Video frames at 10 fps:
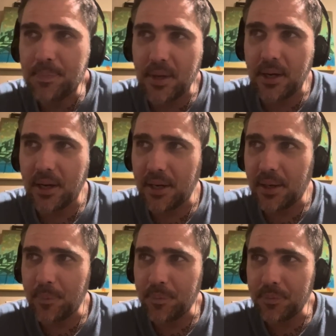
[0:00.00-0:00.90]

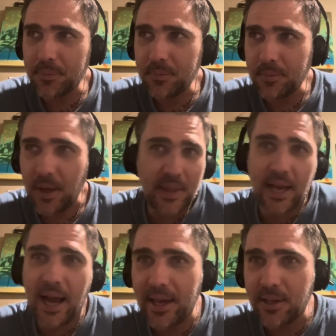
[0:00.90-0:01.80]
Um, and the
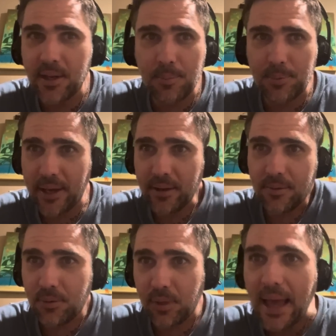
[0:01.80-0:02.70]
guy ended up like
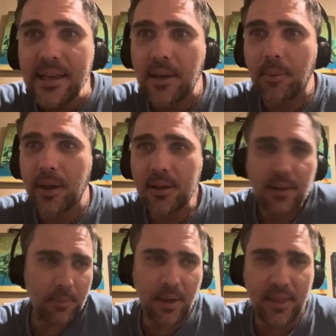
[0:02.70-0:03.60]
liking me. Like by